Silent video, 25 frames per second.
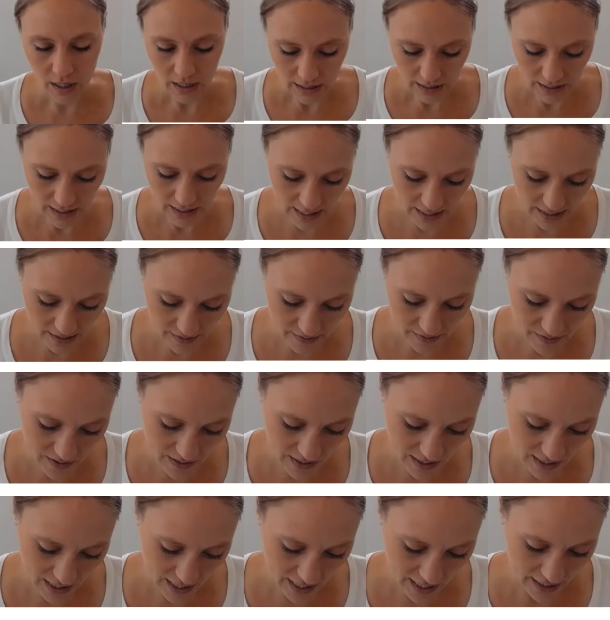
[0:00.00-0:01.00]
is
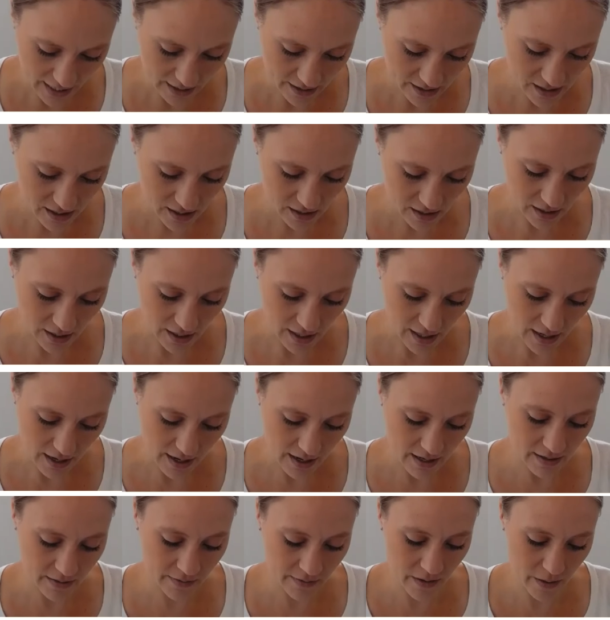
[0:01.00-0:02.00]
that
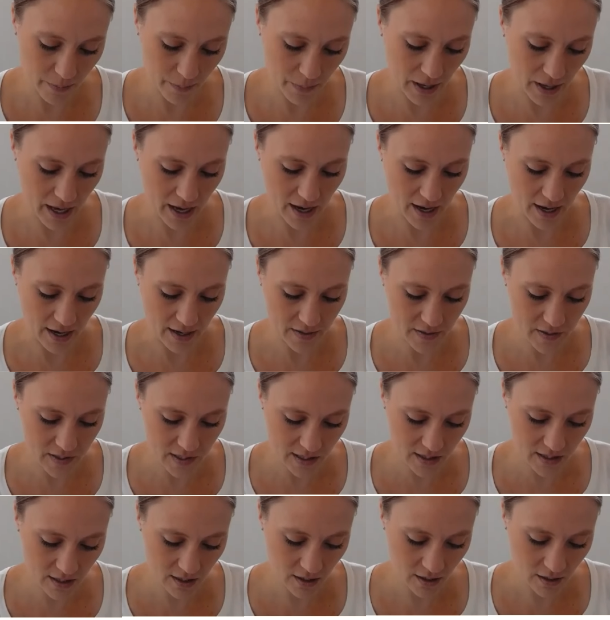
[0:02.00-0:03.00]
in the
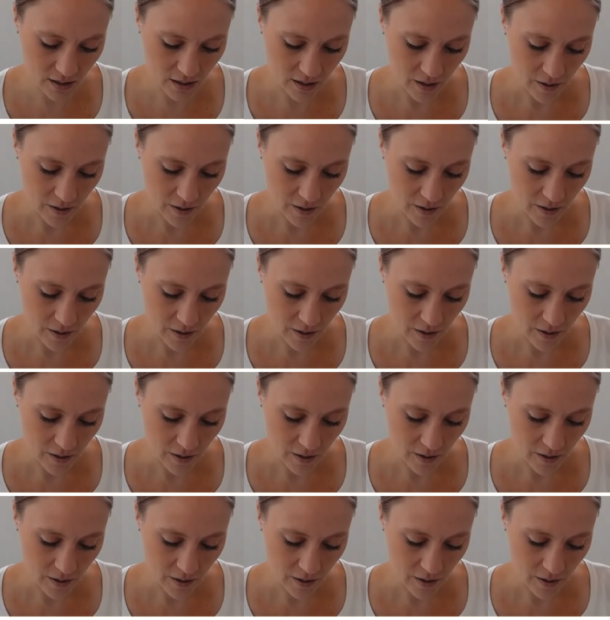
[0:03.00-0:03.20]
past,